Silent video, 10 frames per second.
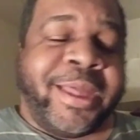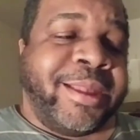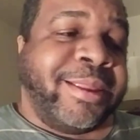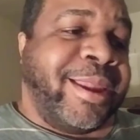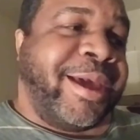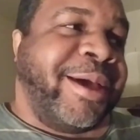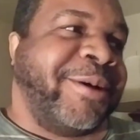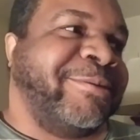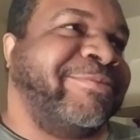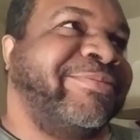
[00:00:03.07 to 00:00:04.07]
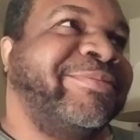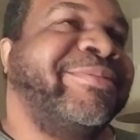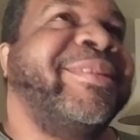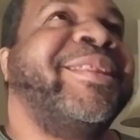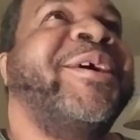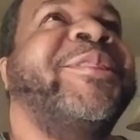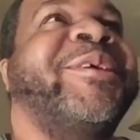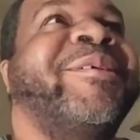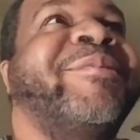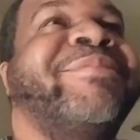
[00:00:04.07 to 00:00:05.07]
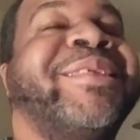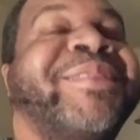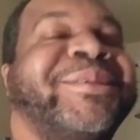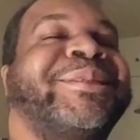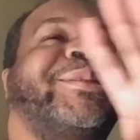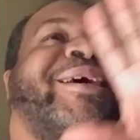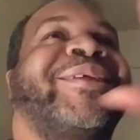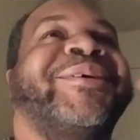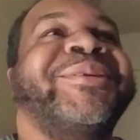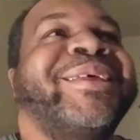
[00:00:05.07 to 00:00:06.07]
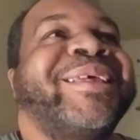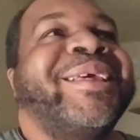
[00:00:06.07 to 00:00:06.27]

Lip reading: Now, now the dust is settled